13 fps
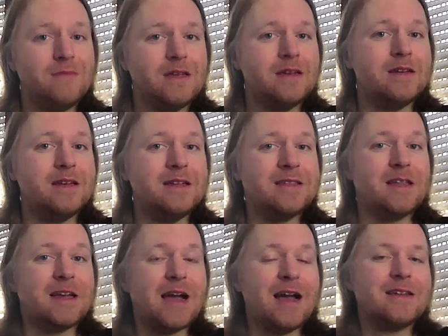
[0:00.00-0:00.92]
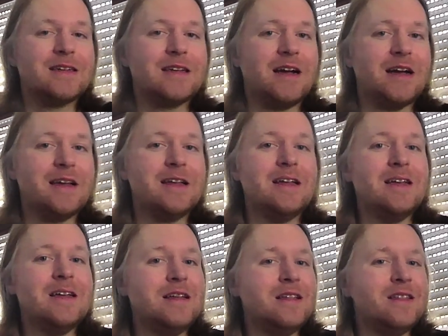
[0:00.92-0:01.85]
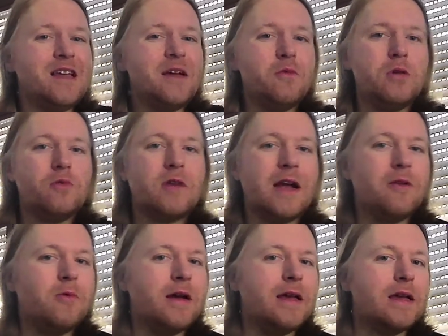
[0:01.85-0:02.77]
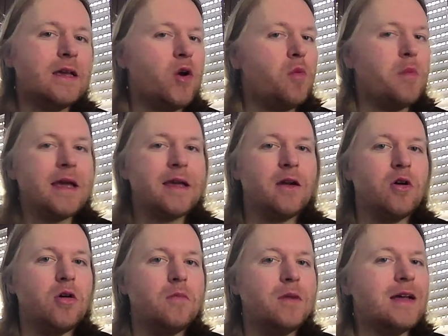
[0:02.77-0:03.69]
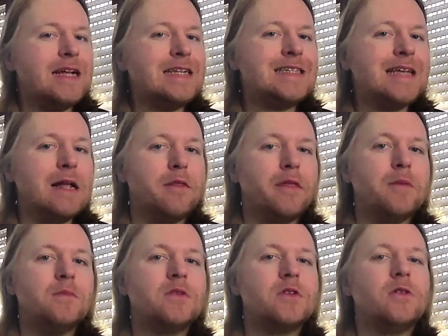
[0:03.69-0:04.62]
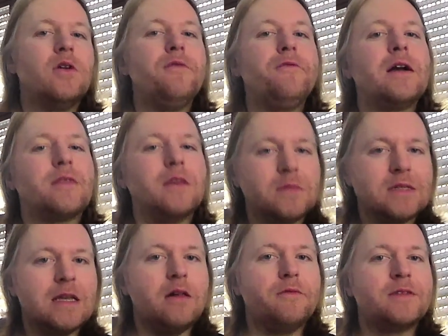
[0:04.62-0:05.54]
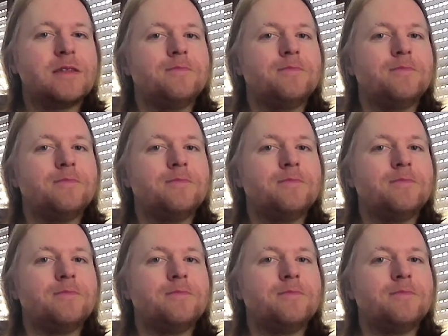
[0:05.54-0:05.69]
he's the kind of guy that will right away go back home and tell them to go fuck themselves.